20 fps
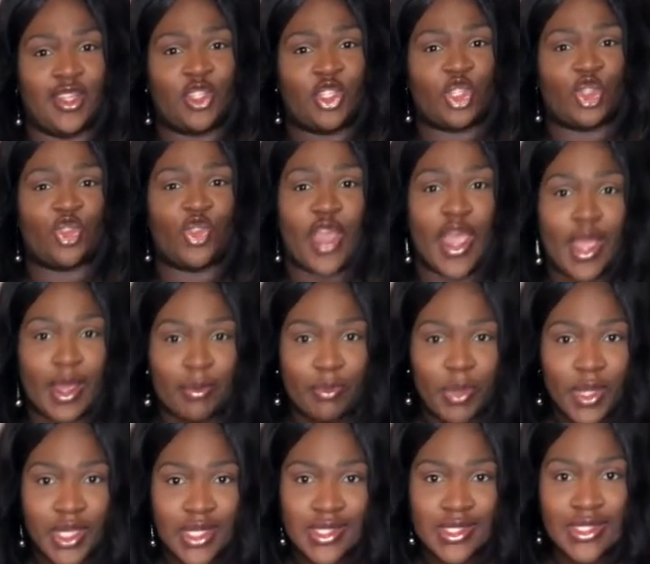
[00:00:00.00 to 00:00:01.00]

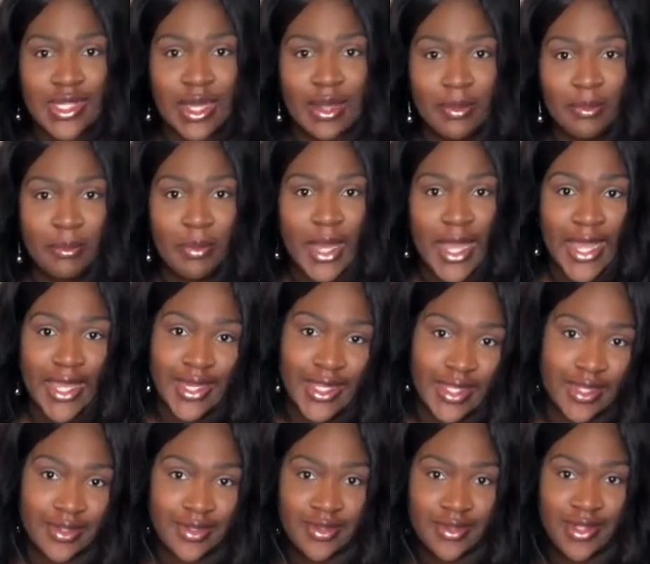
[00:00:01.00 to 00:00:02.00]
trap somebody.
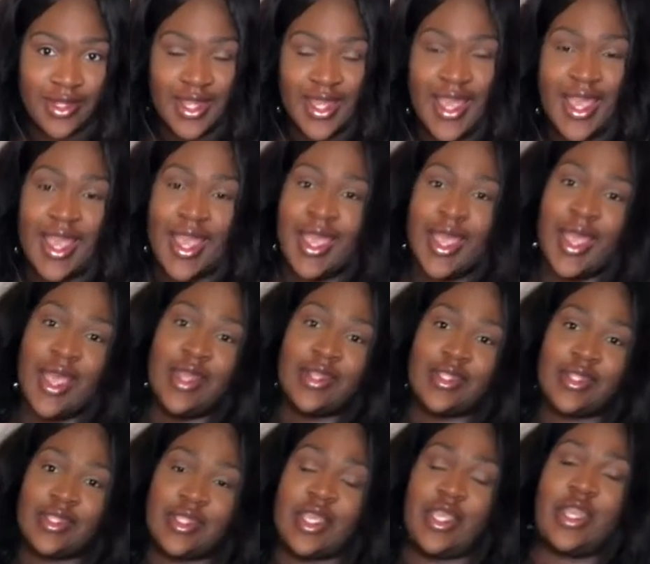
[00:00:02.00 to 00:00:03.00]

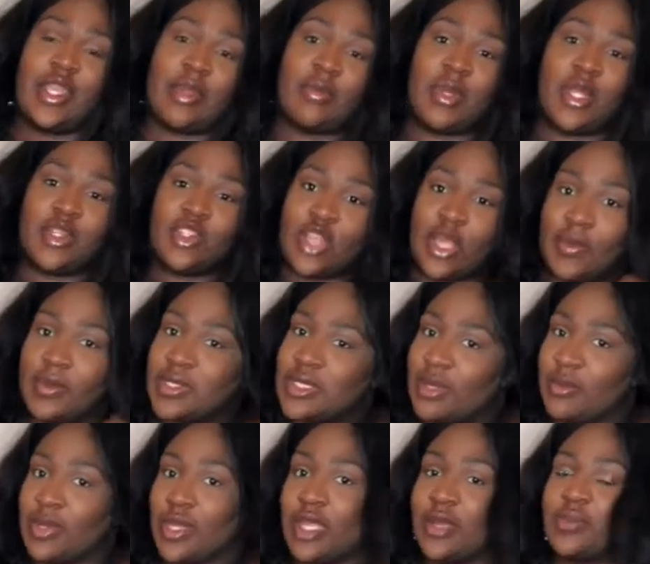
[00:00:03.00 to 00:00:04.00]
Just kidding, I'm not trapping
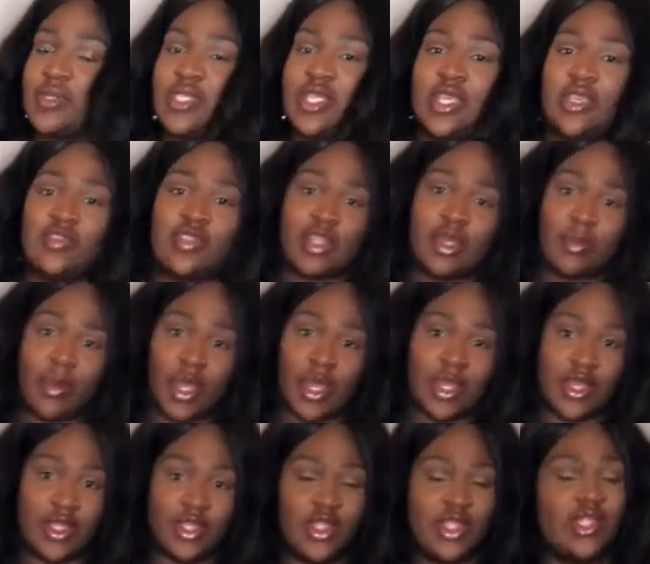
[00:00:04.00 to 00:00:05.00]
somebody, I'm saved.
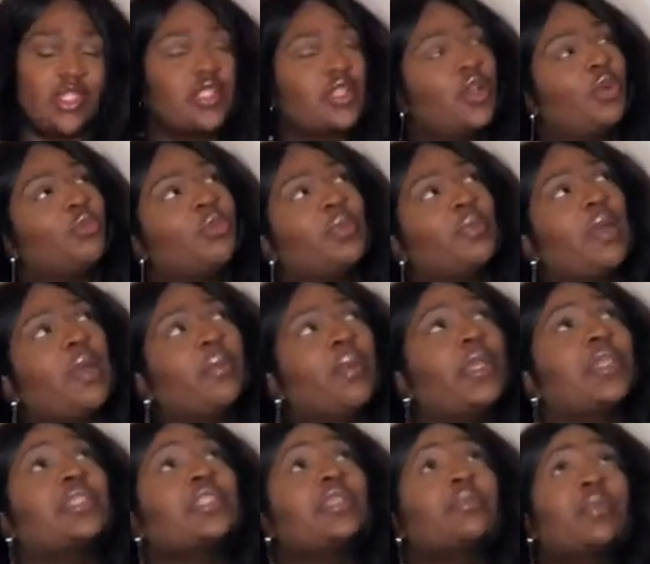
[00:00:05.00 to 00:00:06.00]
Jesus is gonna bring my
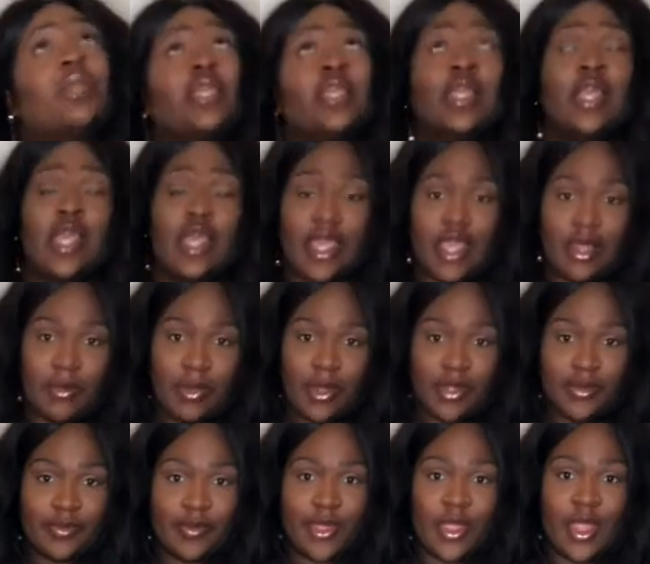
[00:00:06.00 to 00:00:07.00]
man to me, amen.